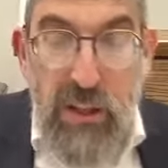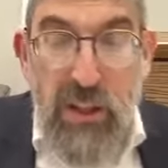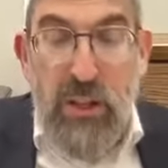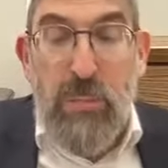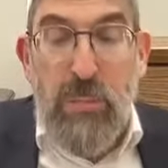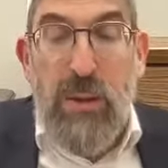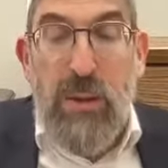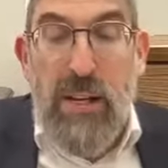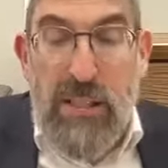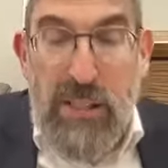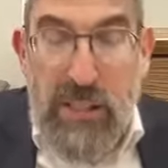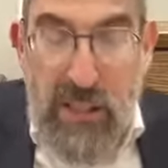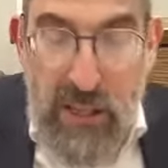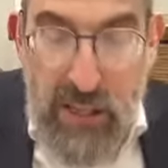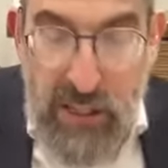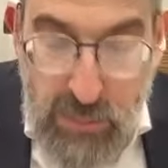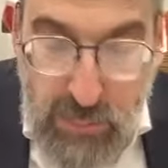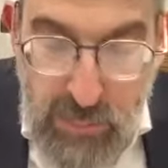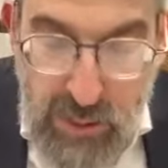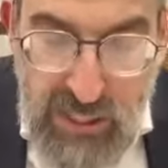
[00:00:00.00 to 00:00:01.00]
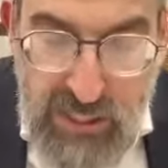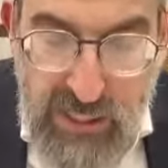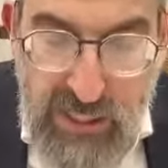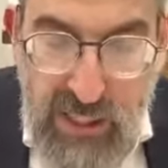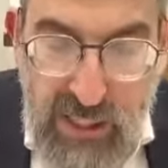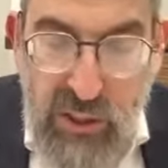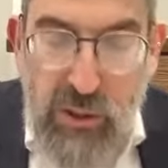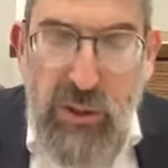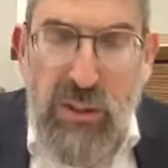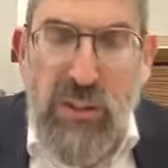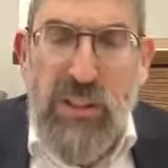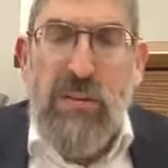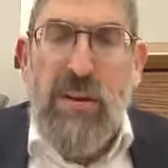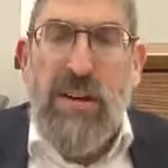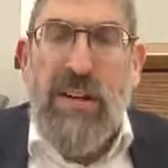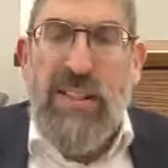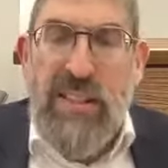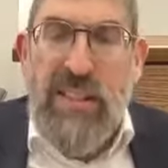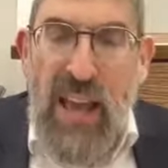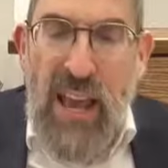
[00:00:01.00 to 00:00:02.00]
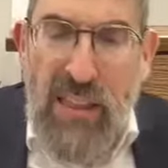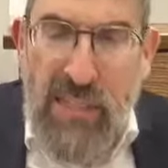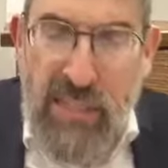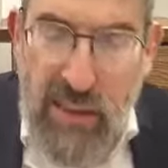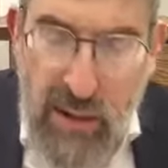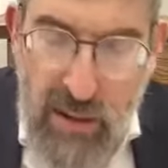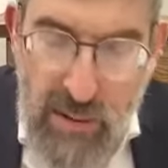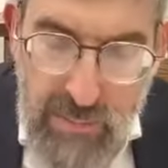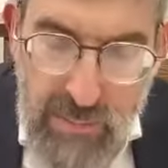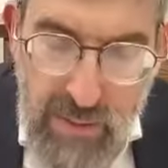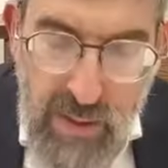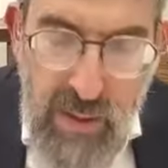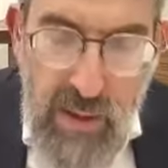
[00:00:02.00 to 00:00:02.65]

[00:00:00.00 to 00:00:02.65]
Shminasi. Sukos already is the eighth year.